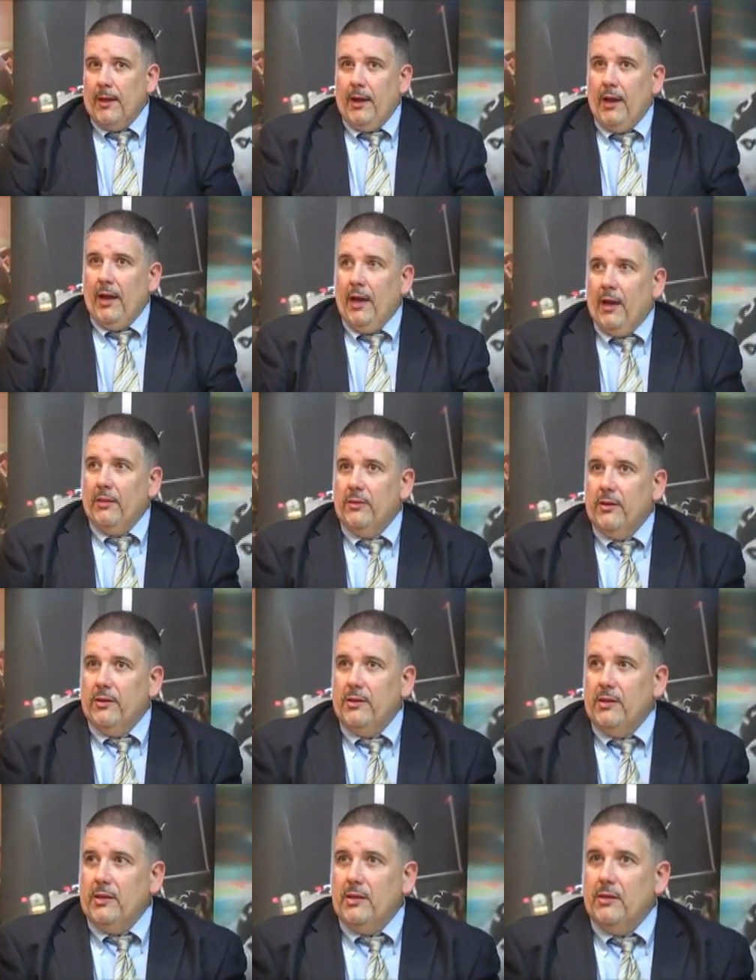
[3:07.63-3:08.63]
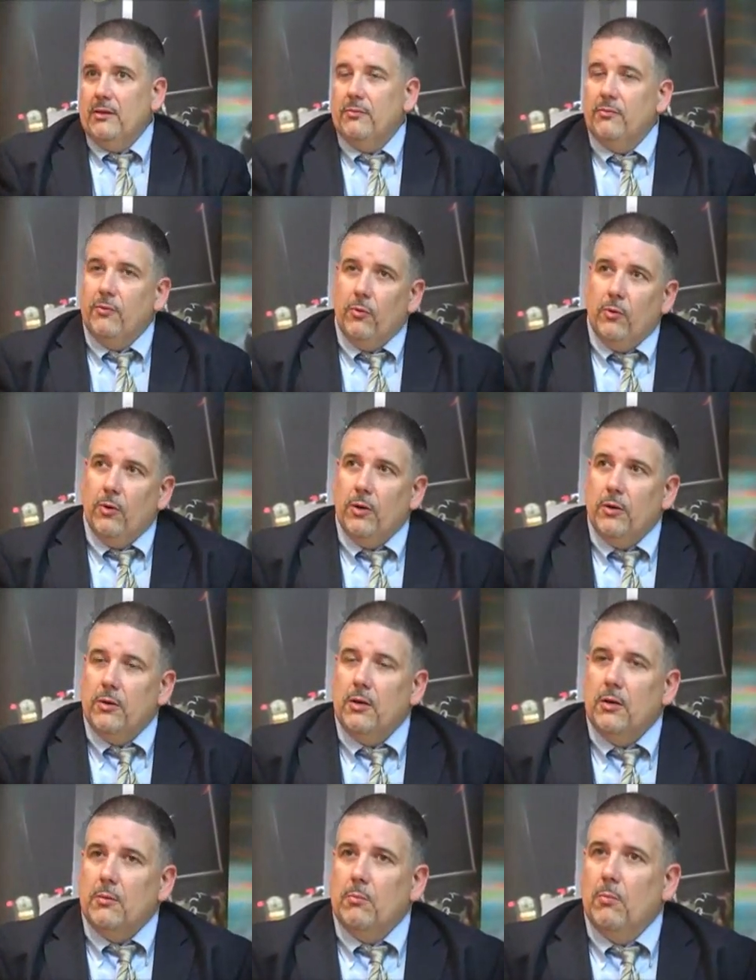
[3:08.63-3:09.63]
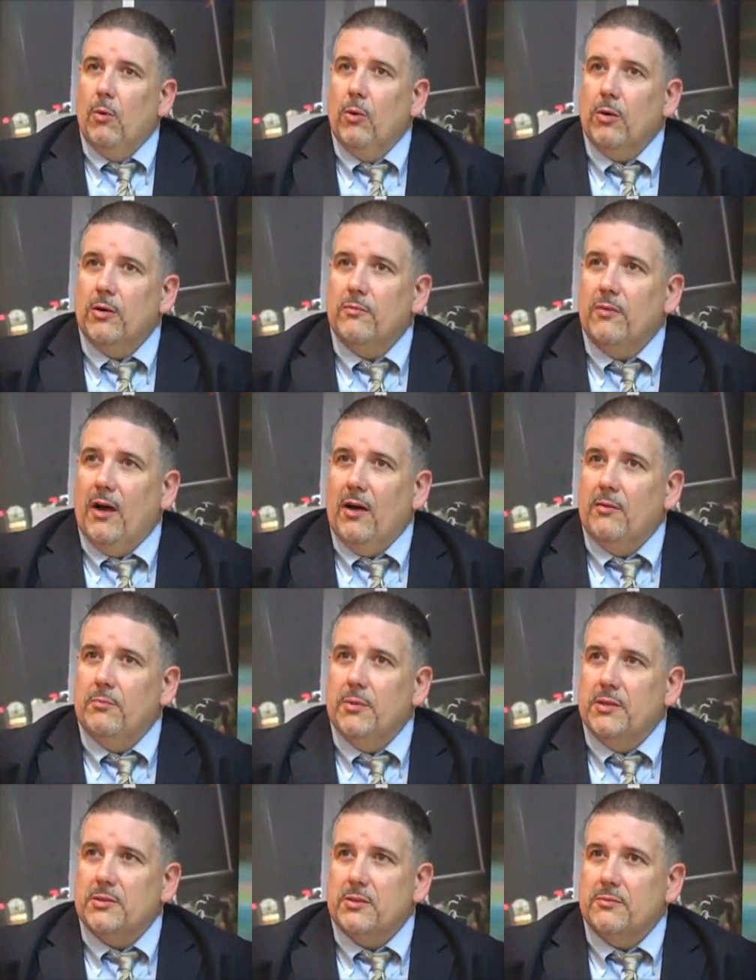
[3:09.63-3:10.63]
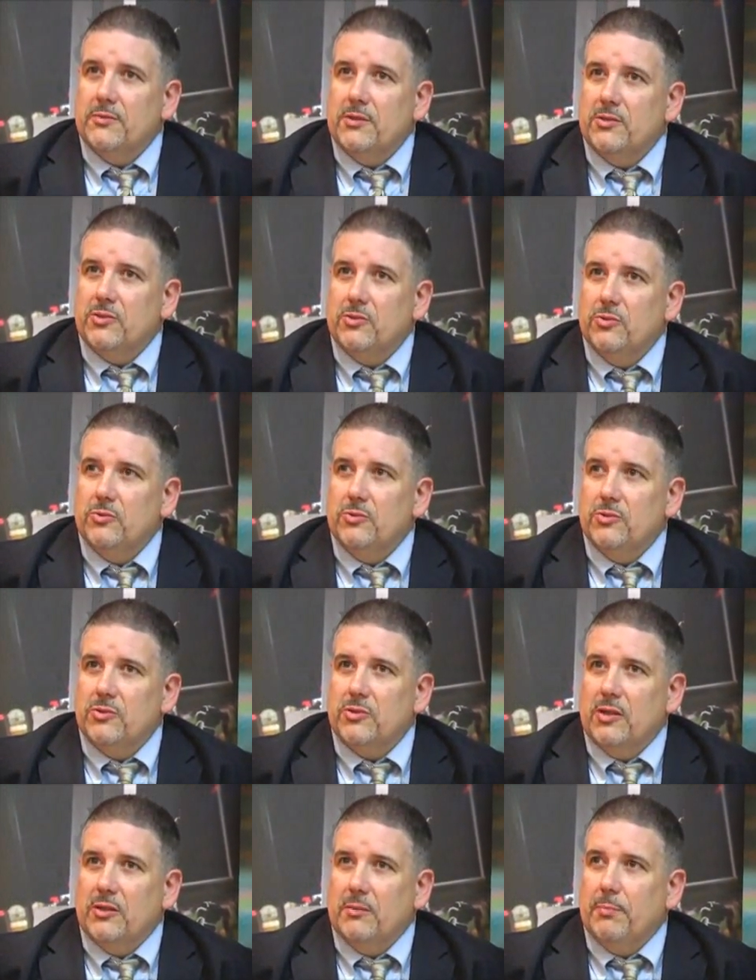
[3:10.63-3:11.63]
and the need for more involvement of these students and